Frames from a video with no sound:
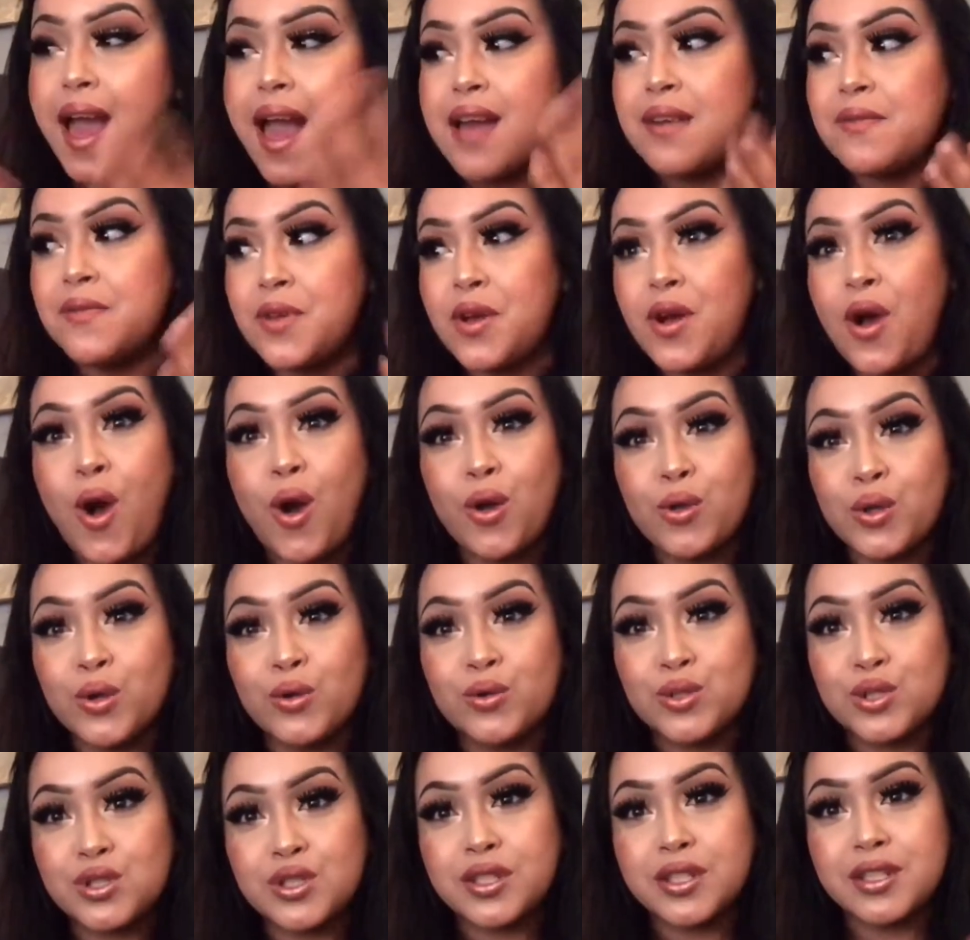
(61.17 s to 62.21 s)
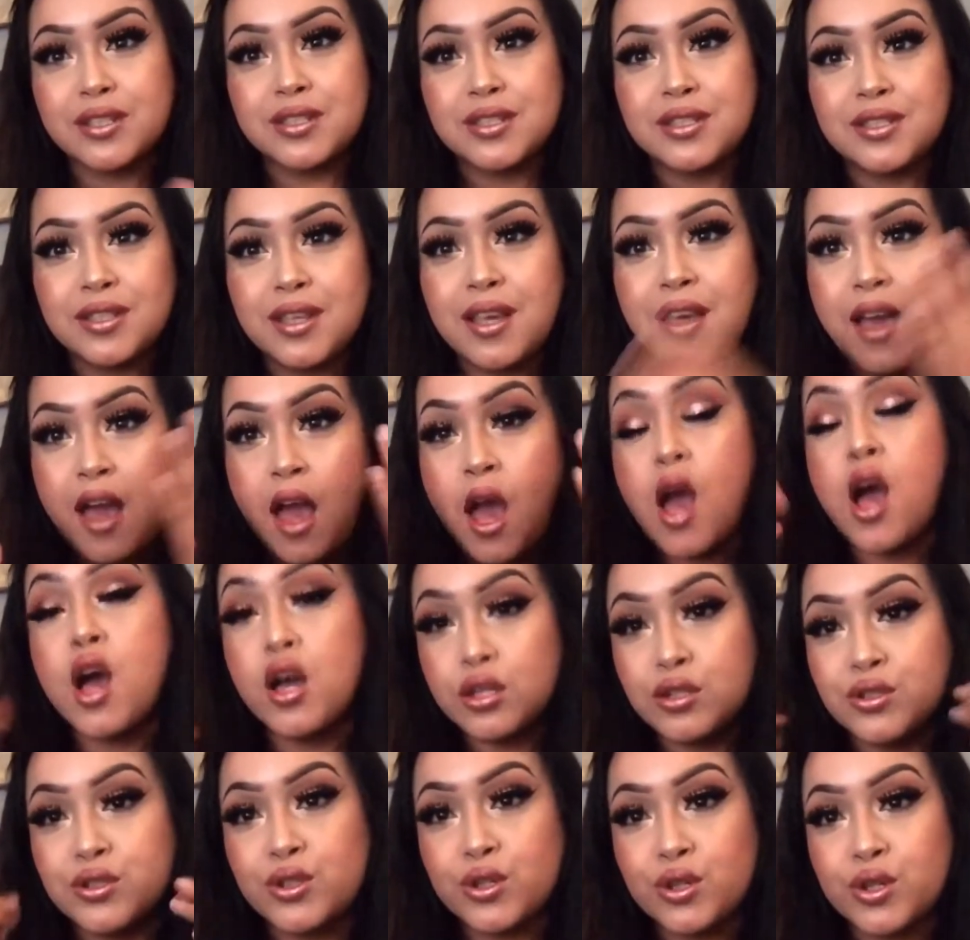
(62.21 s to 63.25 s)
I have all those shits
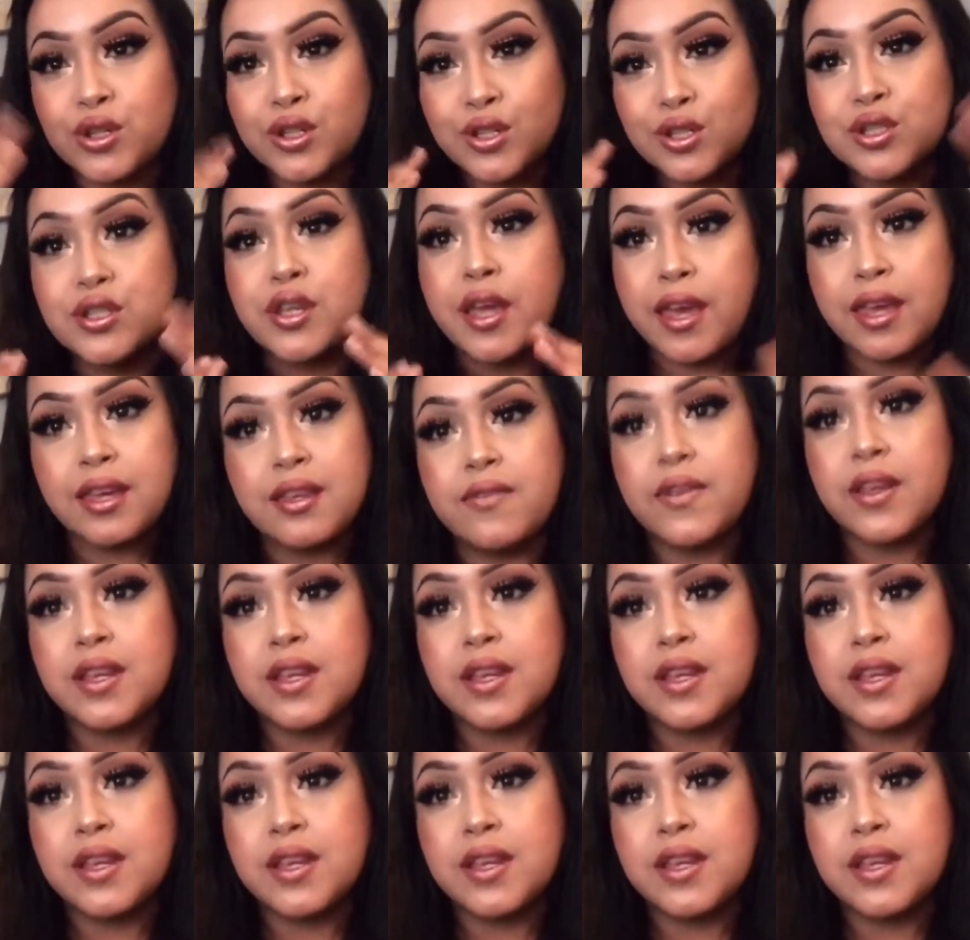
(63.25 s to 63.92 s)
under this cake